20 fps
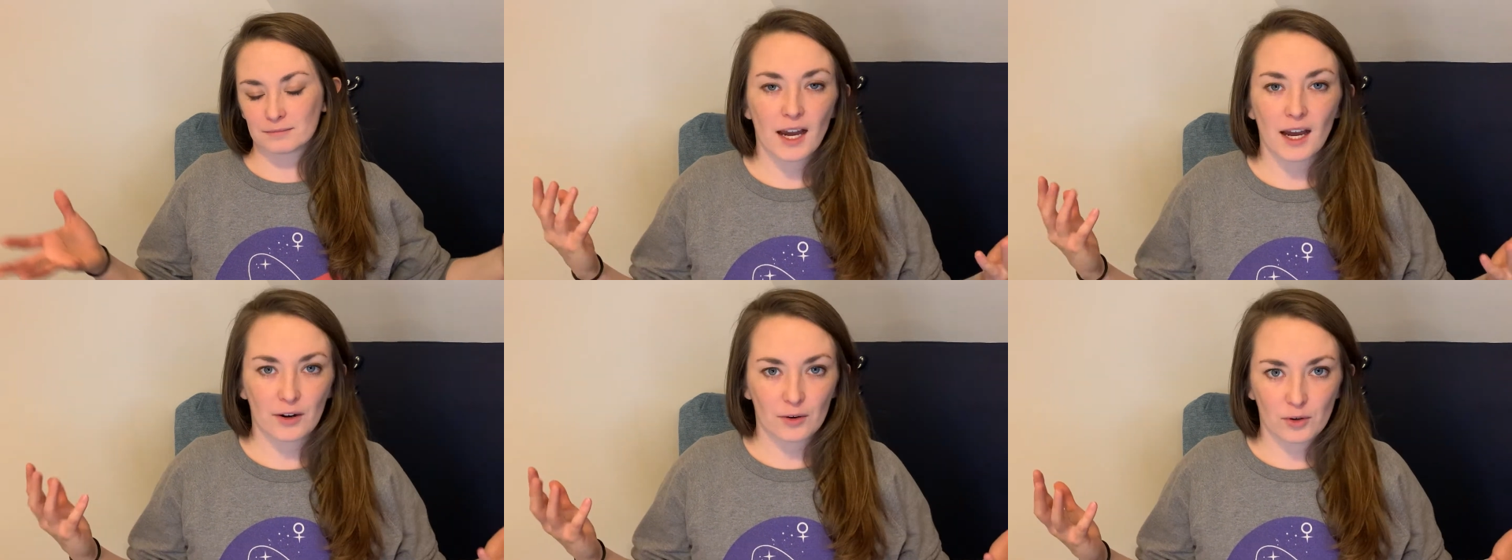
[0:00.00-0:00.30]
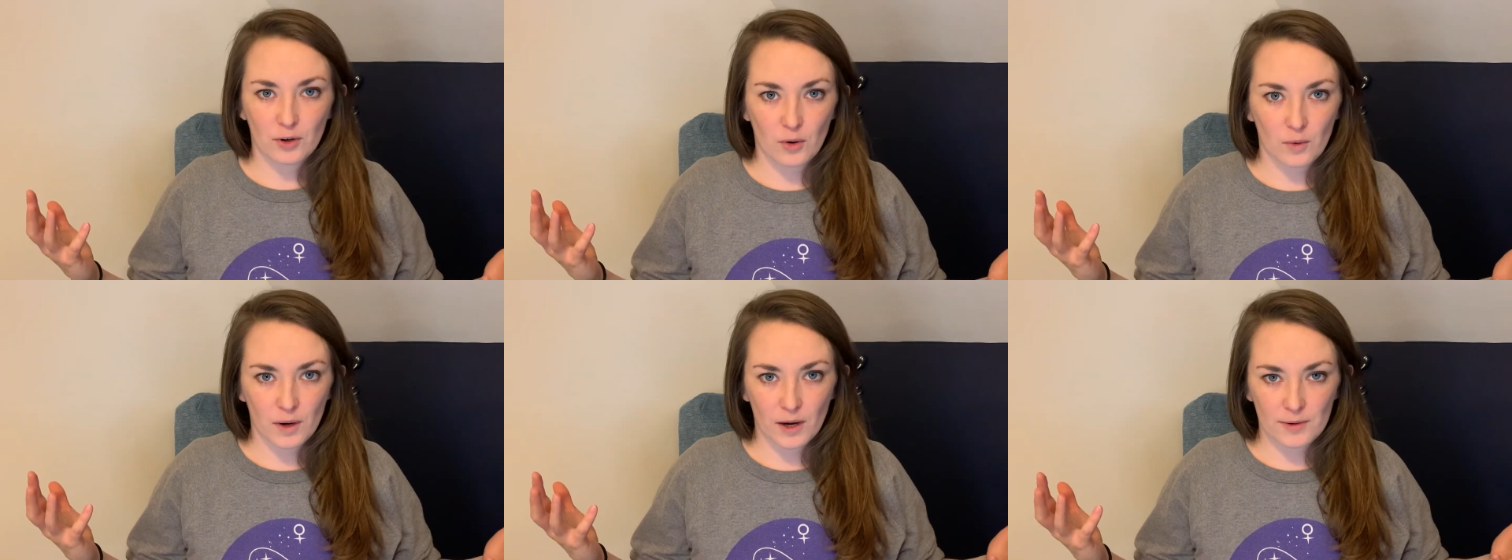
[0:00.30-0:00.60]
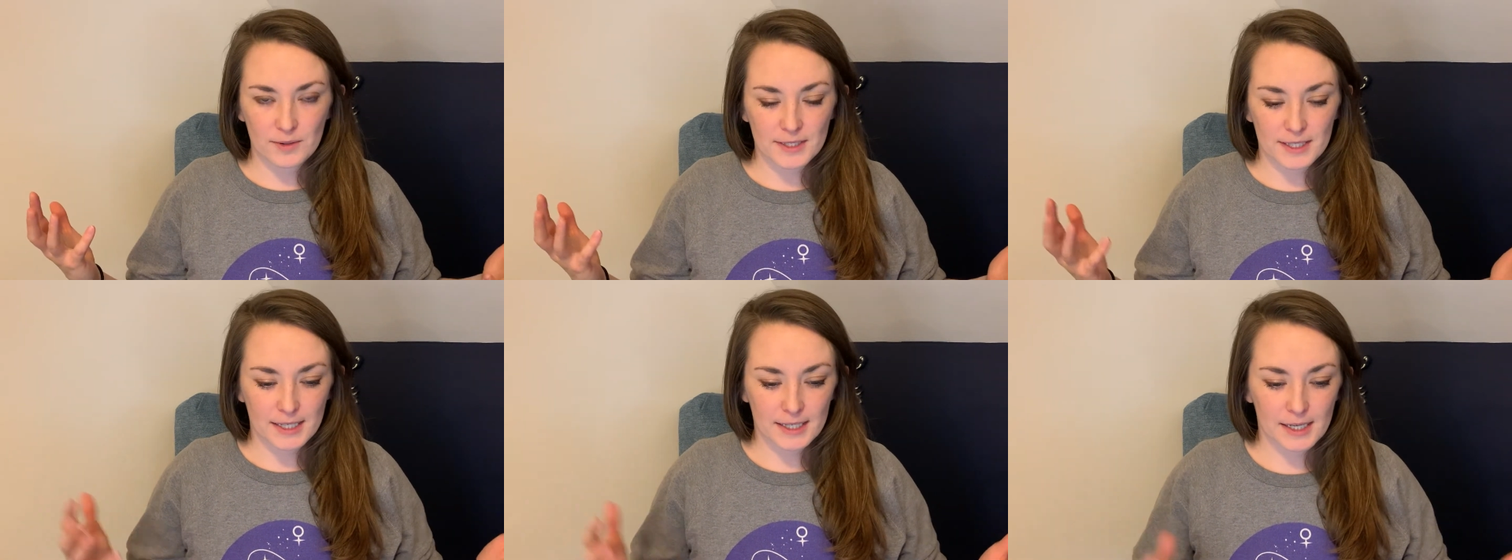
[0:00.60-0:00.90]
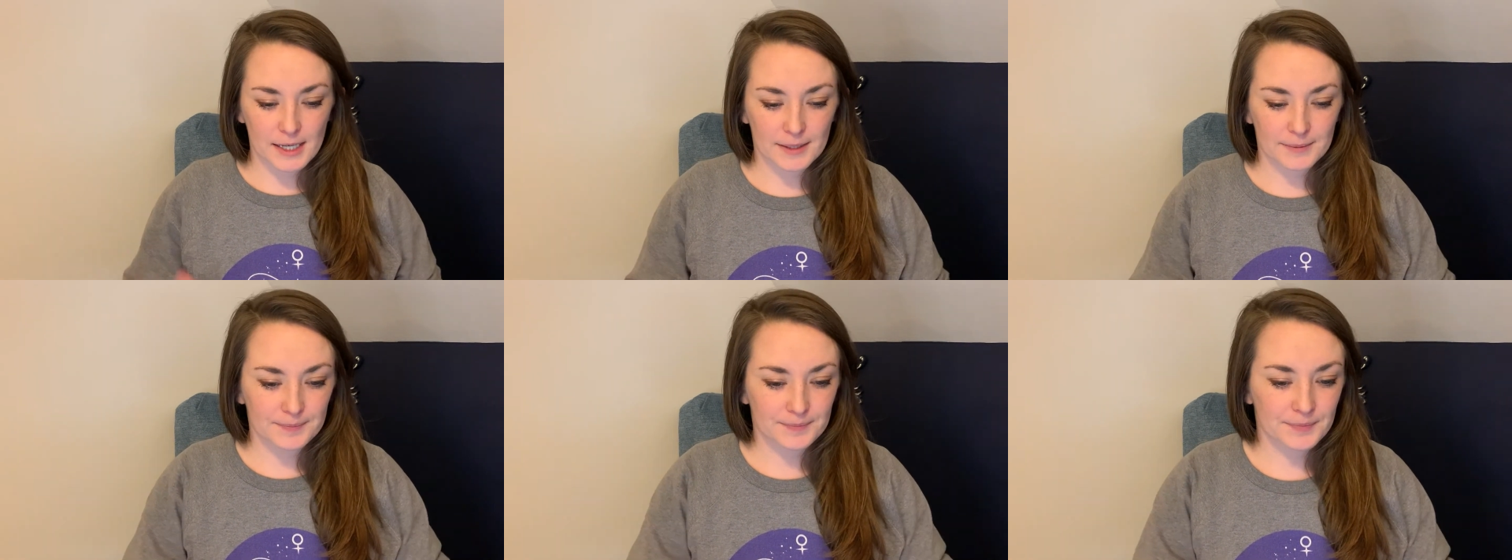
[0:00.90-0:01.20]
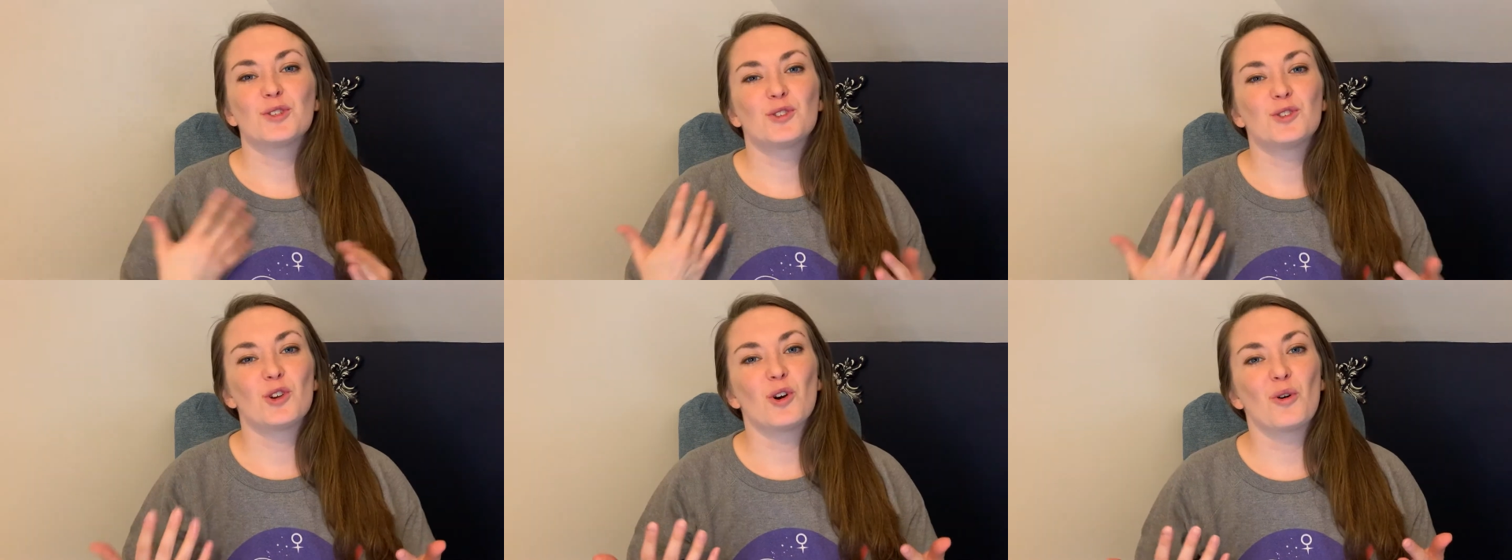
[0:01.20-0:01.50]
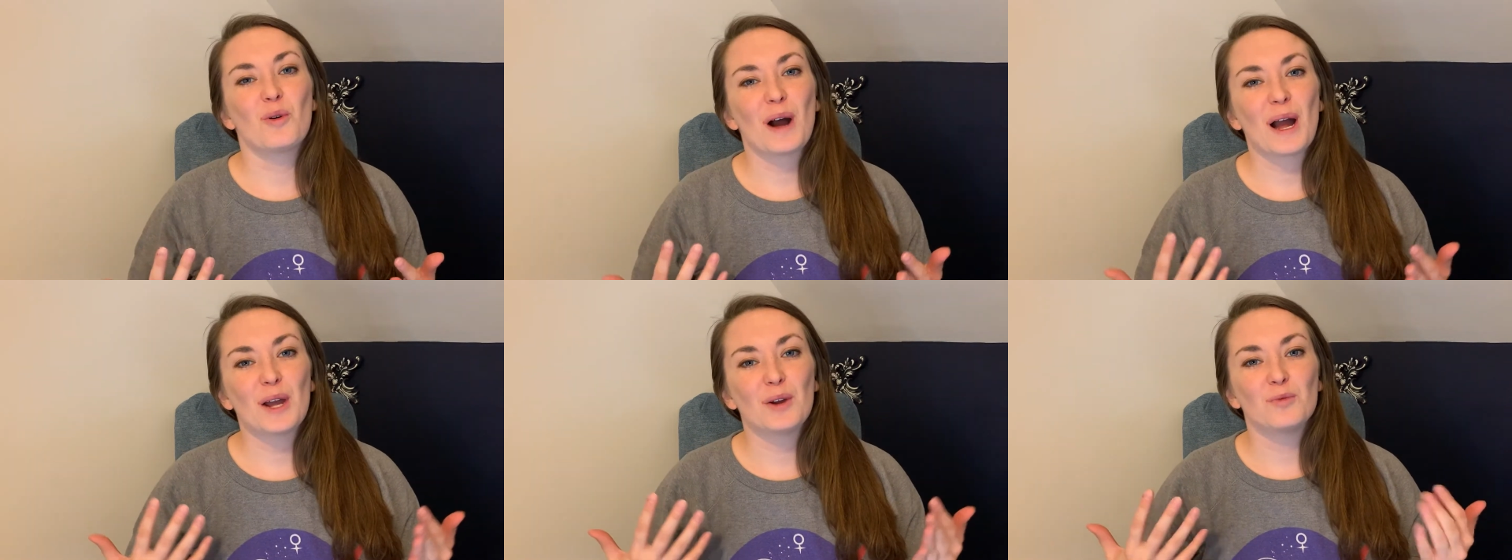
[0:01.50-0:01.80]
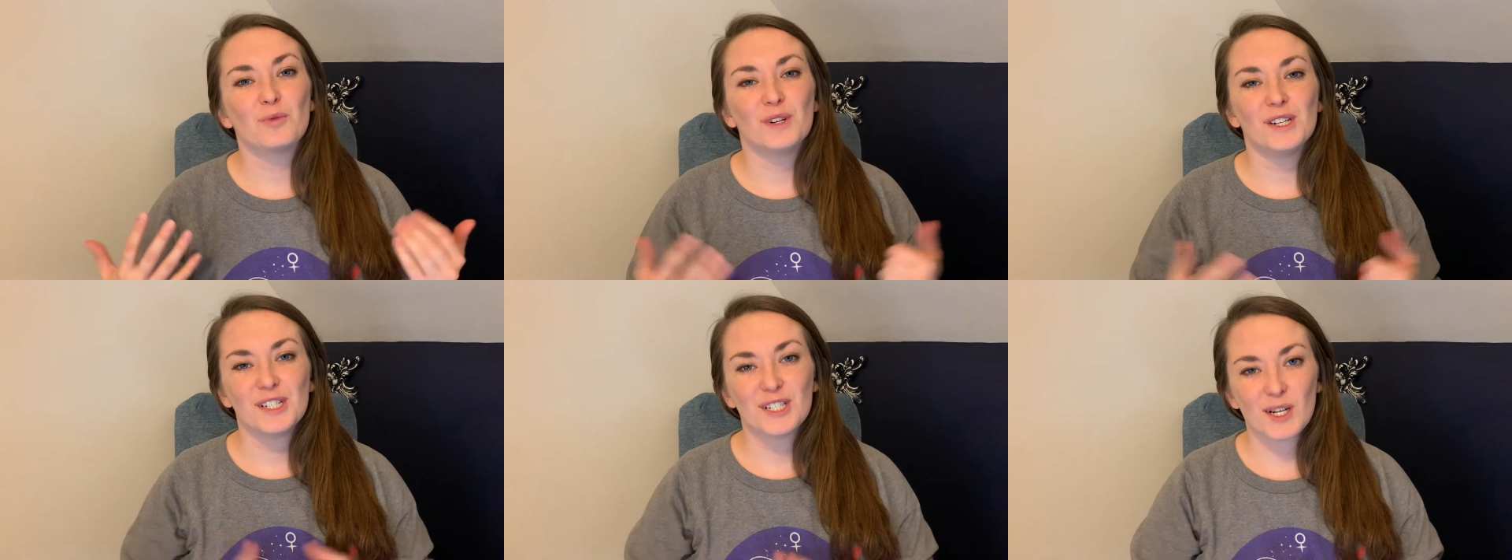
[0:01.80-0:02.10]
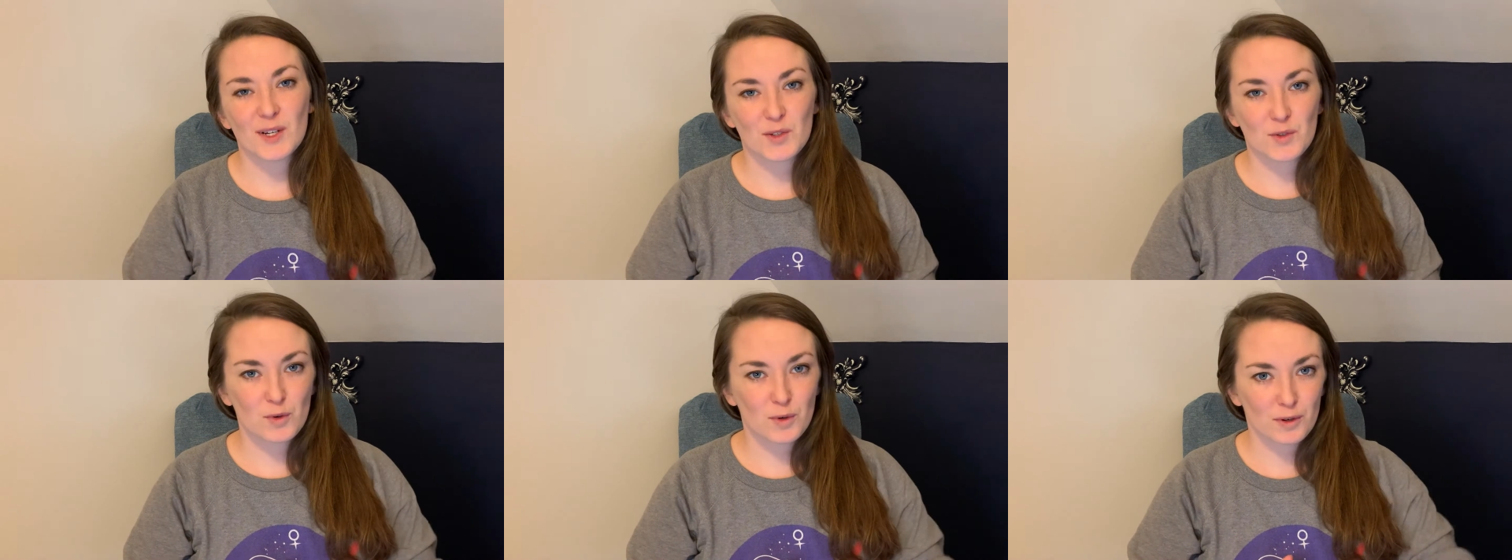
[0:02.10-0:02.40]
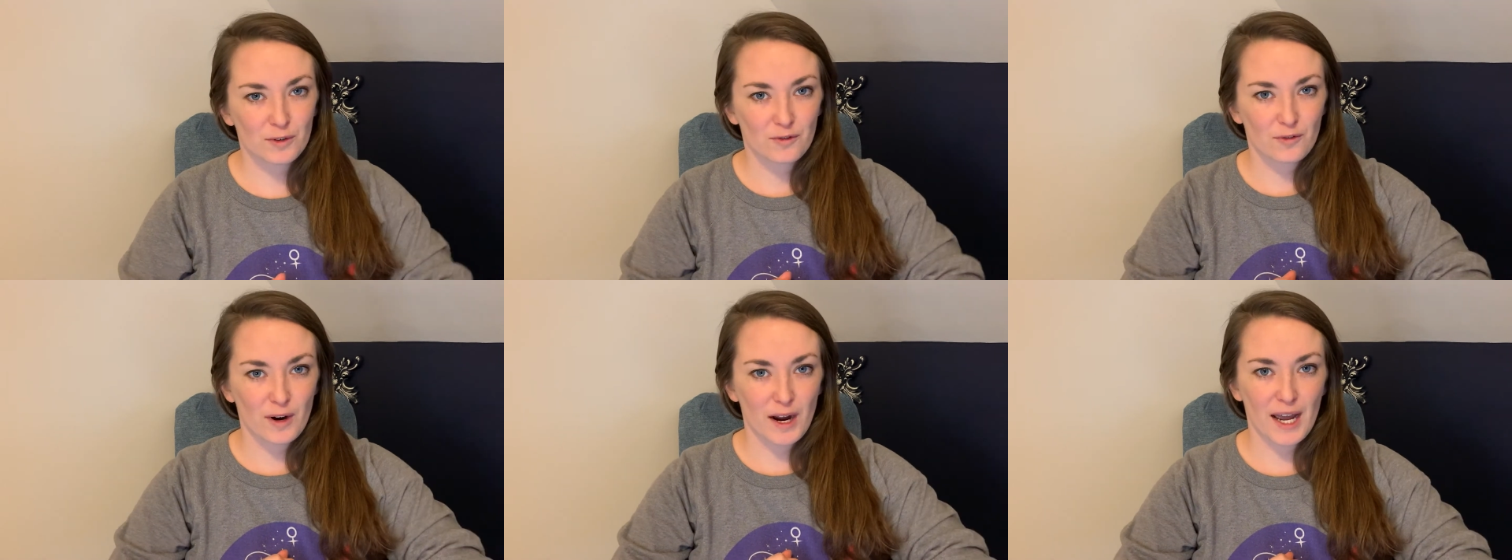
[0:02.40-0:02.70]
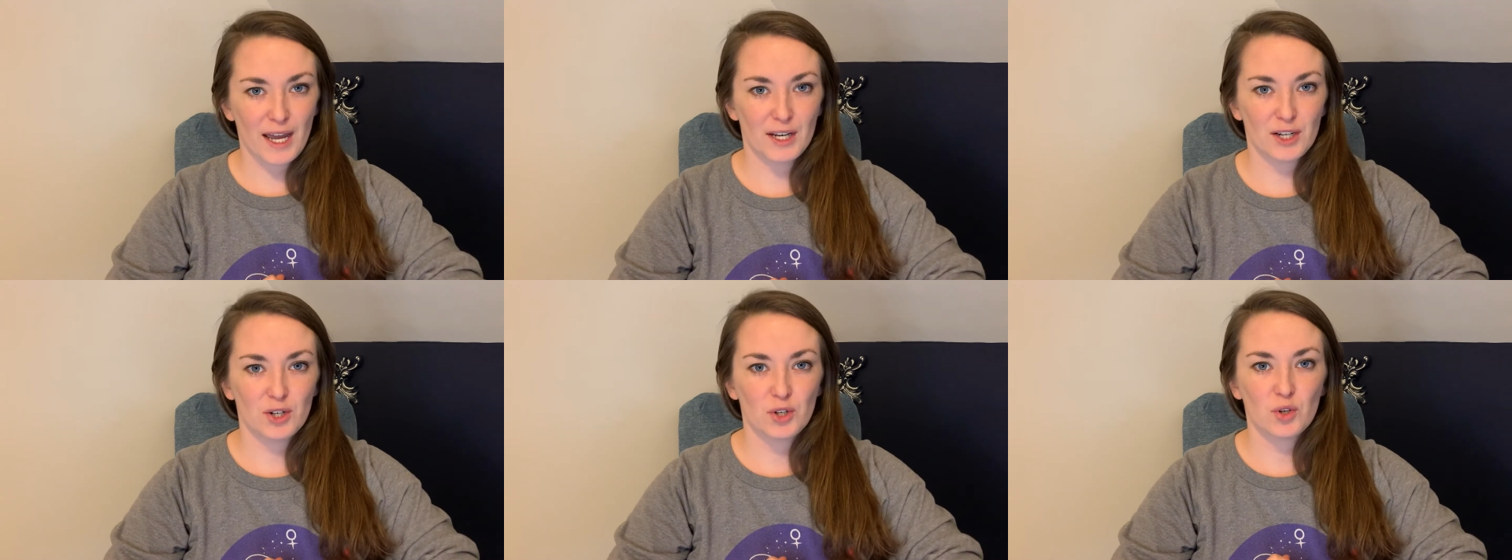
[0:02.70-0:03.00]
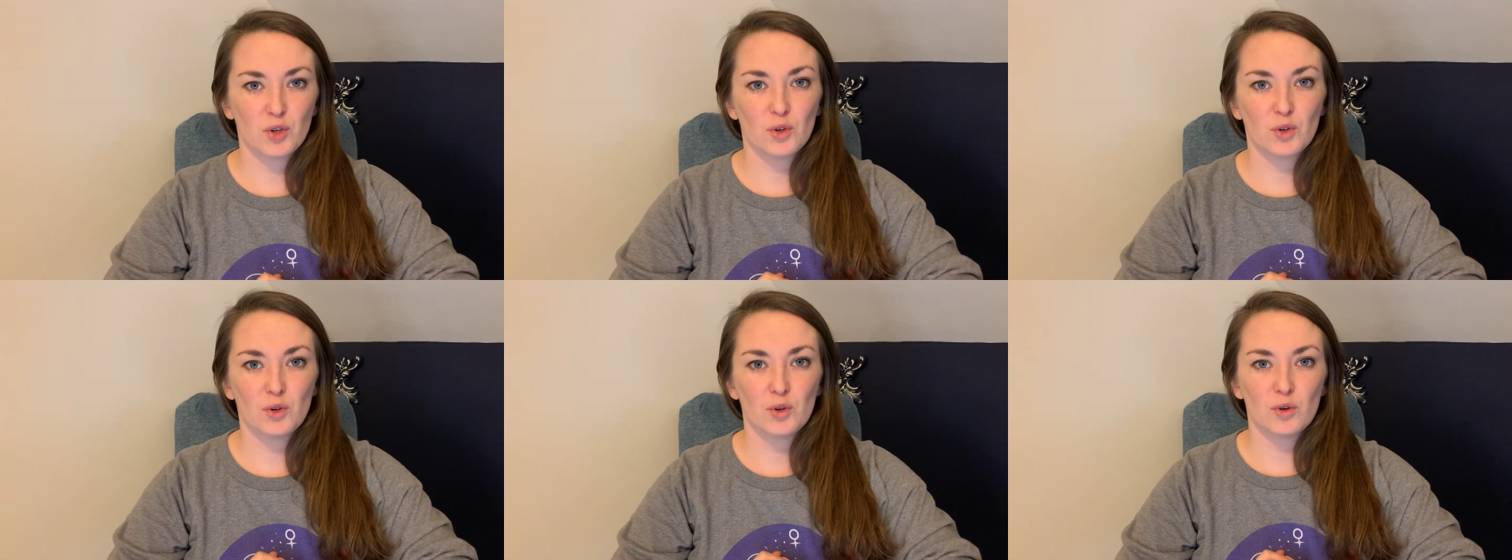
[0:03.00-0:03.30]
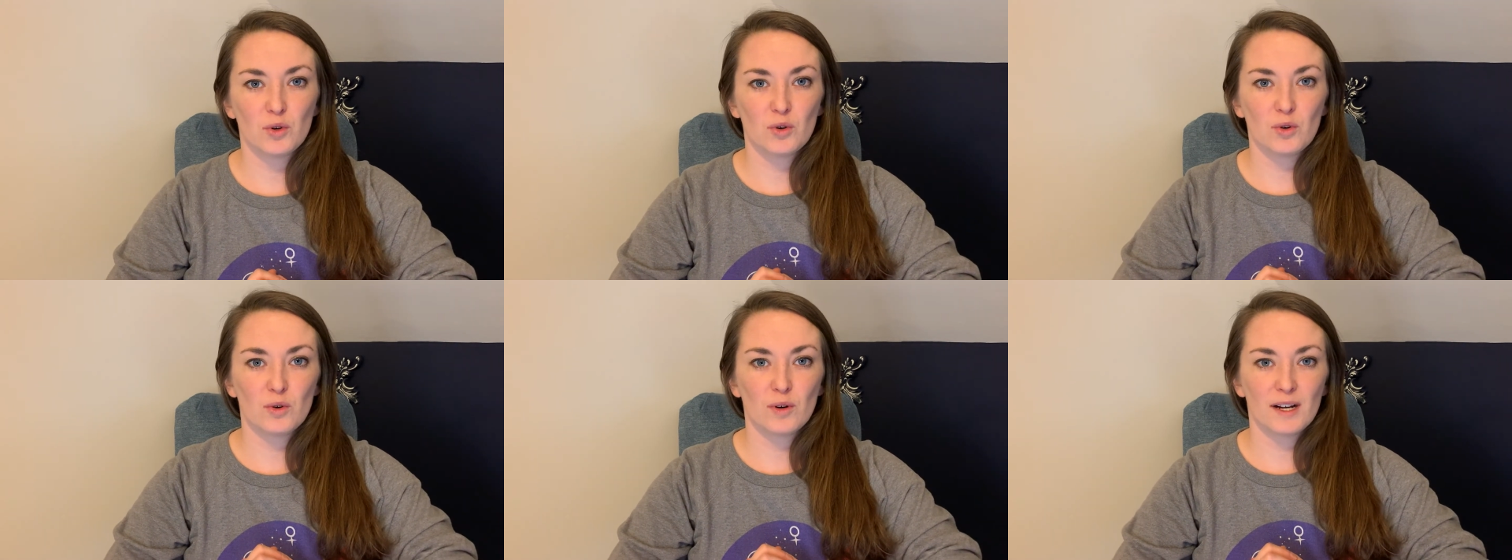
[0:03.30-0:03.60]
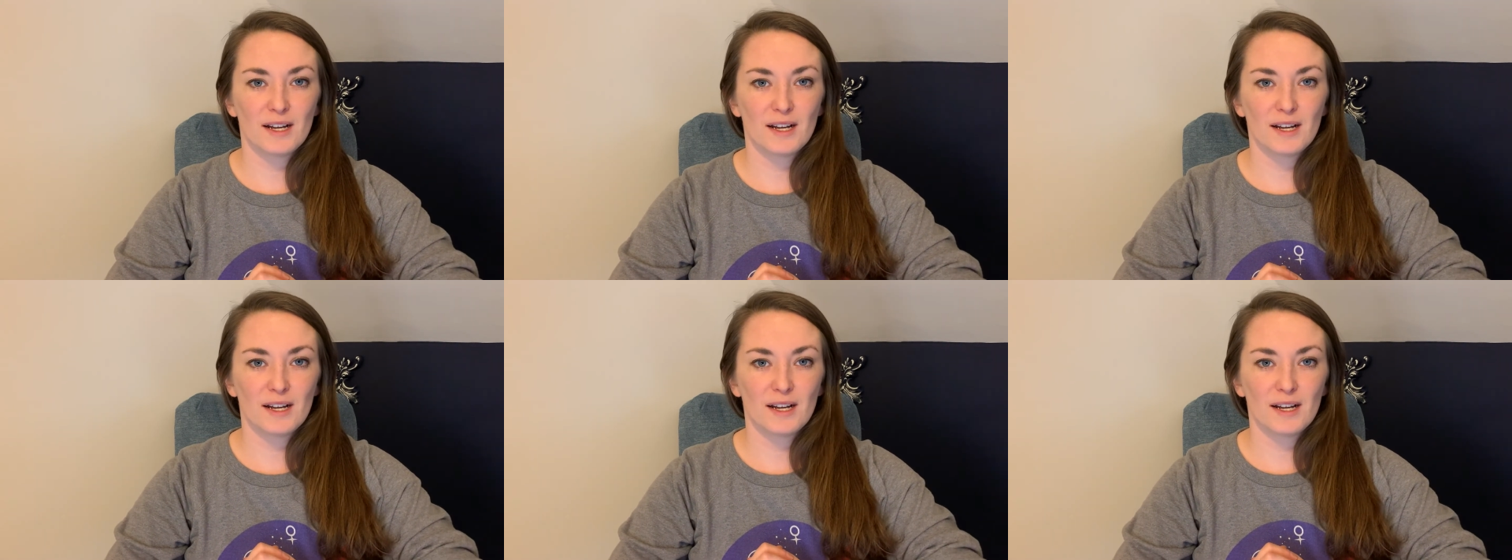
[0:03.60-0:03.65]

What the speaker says: I don't know what I was thinking. So I reached out to a friend who